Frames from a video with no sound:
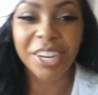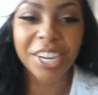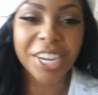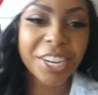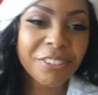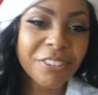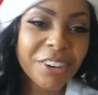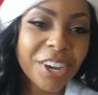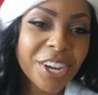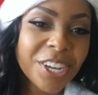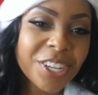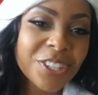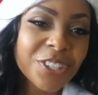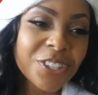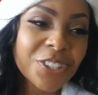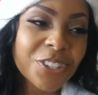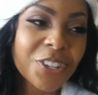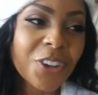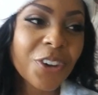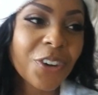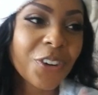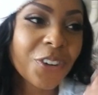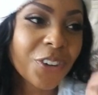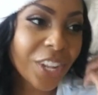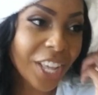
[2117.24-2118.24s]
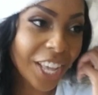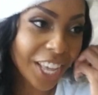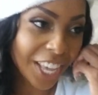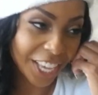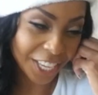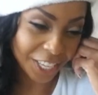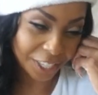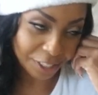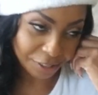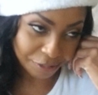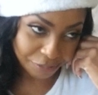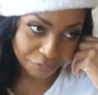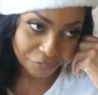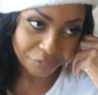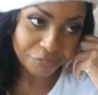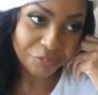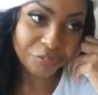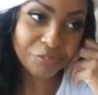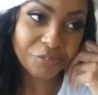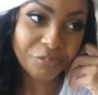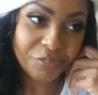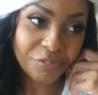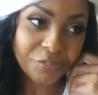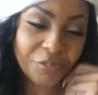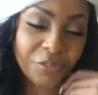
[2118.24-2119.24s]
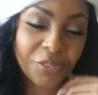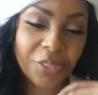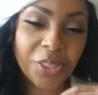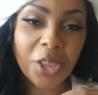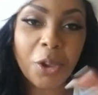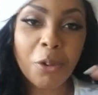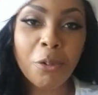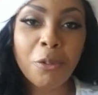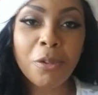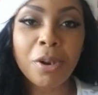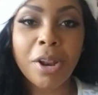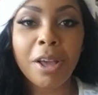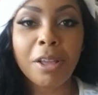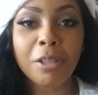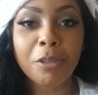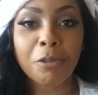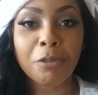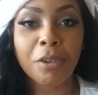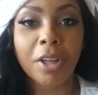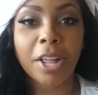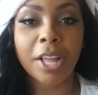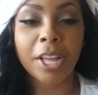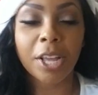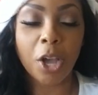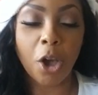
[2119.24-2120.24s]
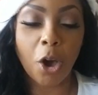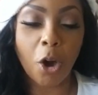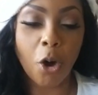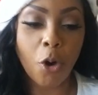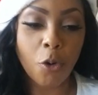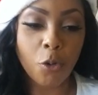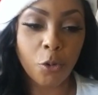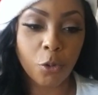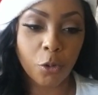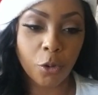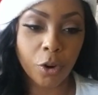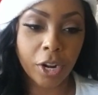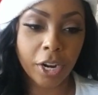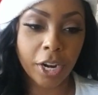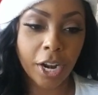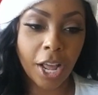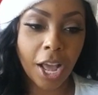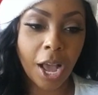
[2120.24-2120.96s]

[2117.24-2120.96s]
anyway, so like, when I was finally over it,